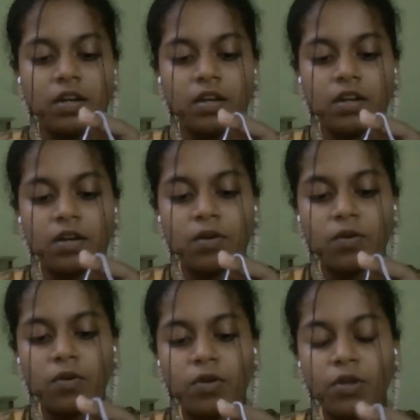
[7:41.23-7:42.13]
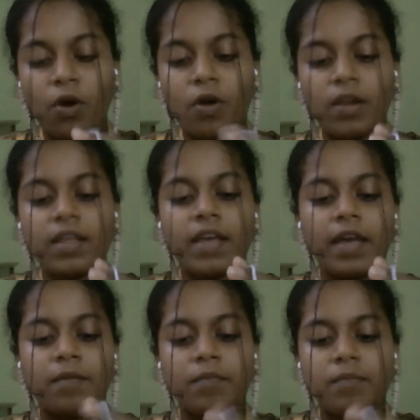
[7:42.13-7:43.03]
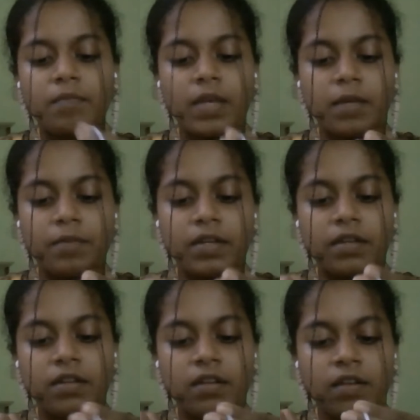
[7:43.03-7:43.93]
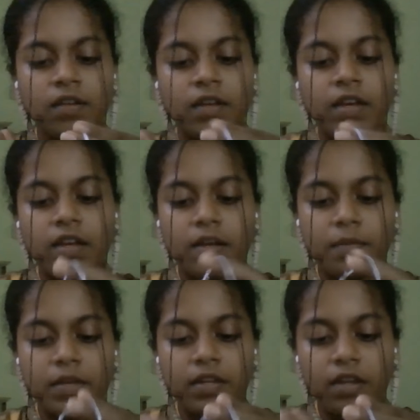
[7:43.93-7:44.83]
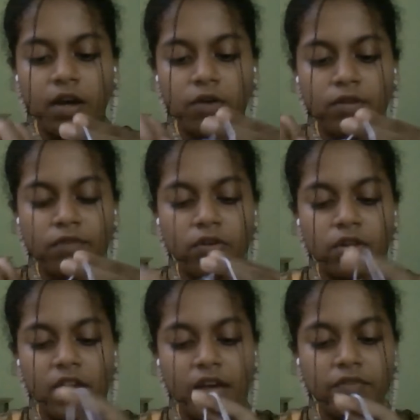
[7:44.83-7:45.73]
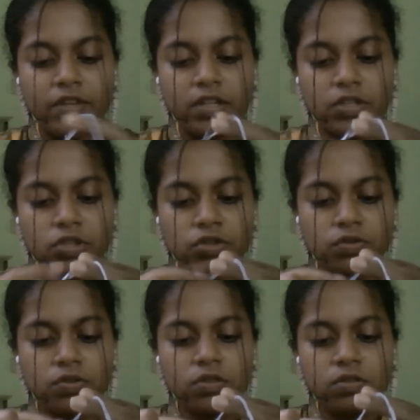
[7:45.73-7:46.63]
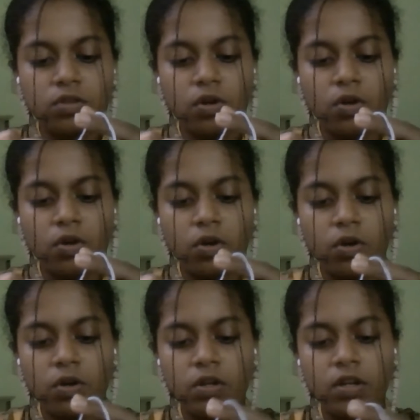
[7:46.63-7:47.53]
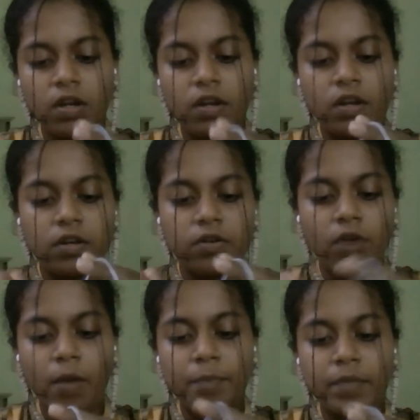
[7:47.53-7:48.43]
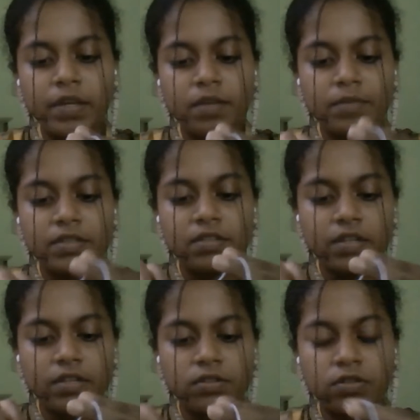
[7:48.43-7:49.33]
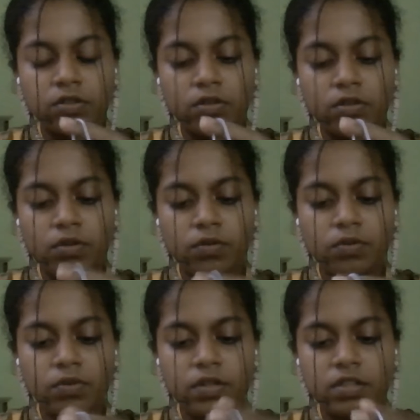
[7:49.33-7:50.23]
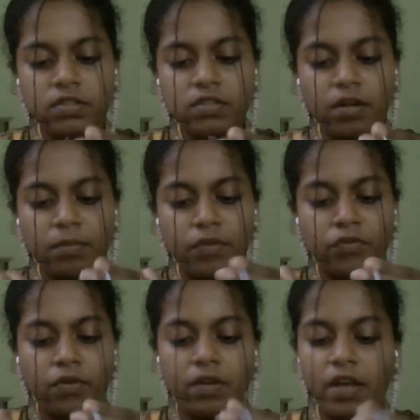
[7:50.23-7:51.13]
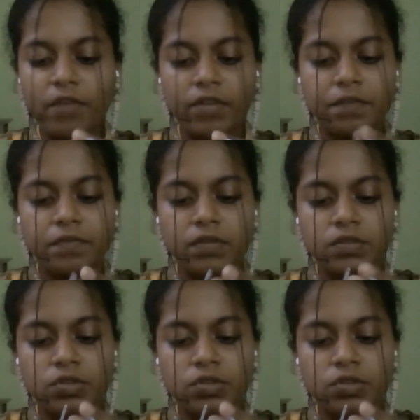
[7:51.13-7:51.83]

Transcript: Or y'all can maybe comment down if y'all have any issues, or drop me a message through Instagram if y'all have any issues,